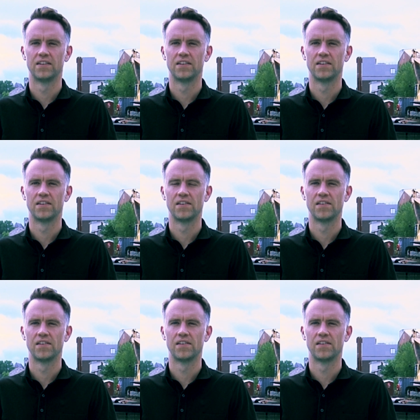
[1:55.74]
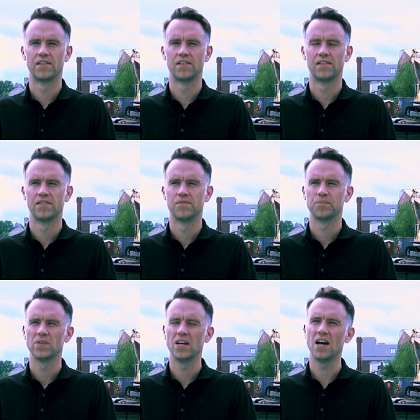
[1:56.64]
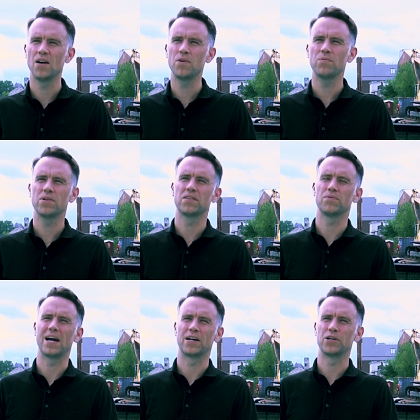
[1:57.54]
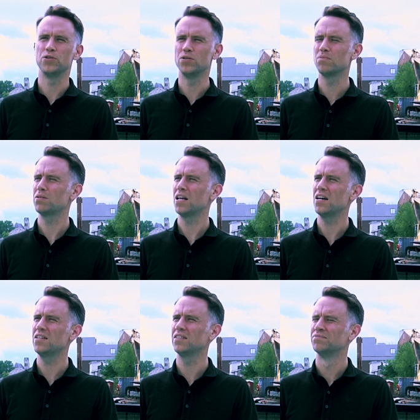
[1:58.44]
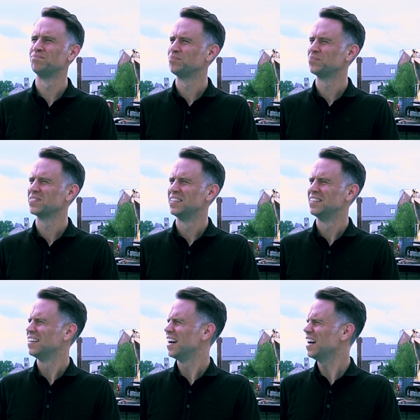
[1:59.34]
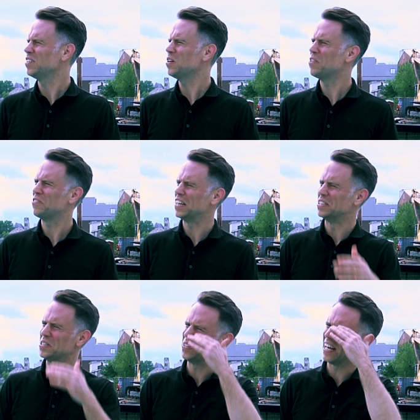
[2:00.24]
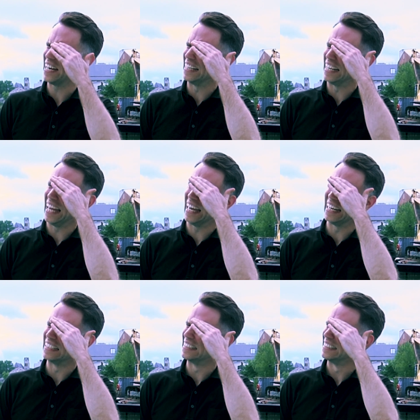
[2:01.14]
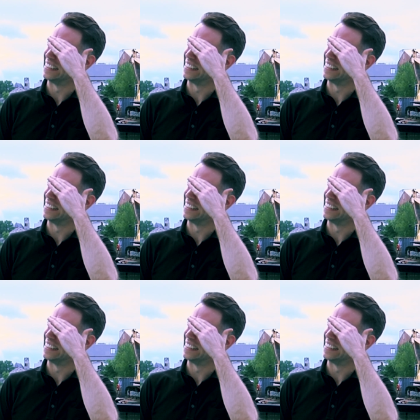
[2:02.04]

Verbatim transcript: So what'd you go with? I went with the raccoon blood. I don't know if I'd do that again.